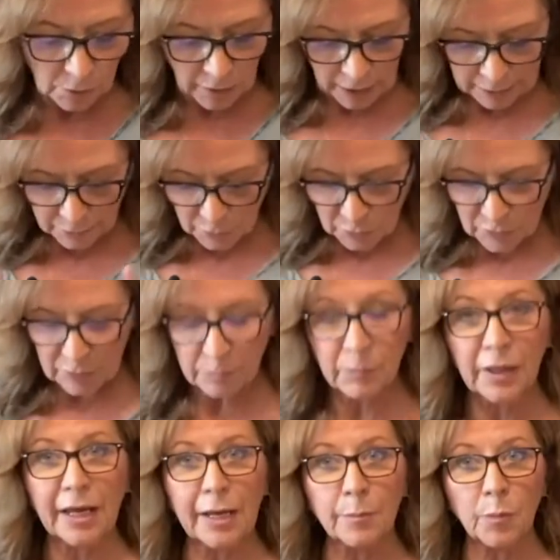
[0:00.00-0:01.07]
got to do some
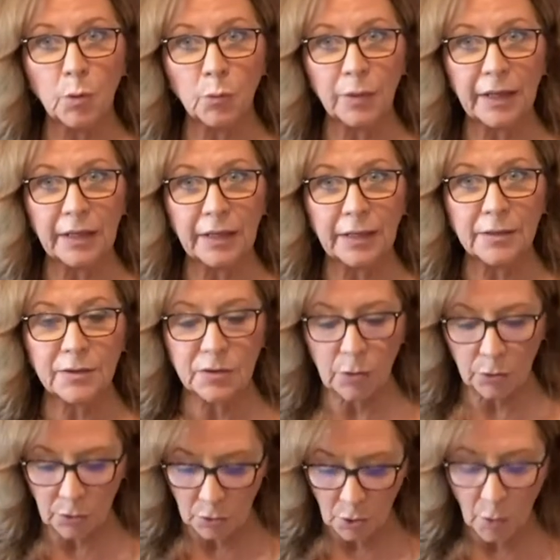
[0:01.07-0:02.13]
label reading so
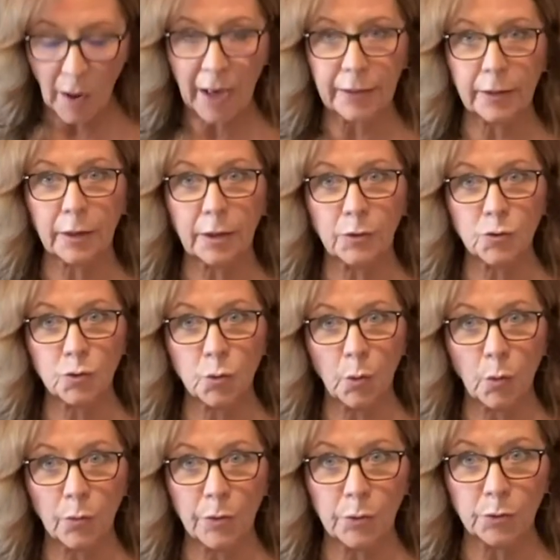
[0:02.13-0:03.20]
you know how to
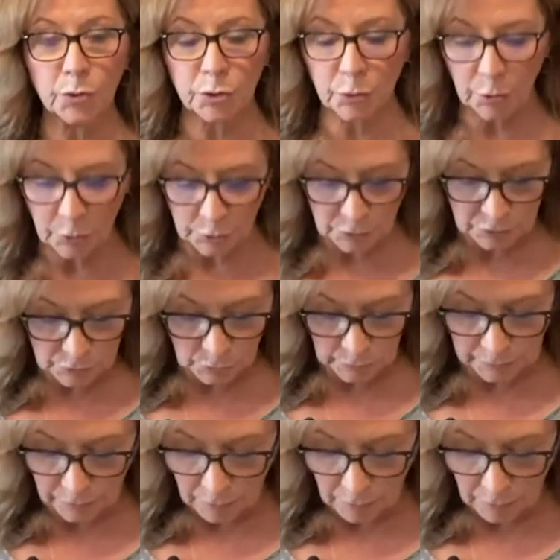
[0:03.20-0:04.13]
control those sugars during the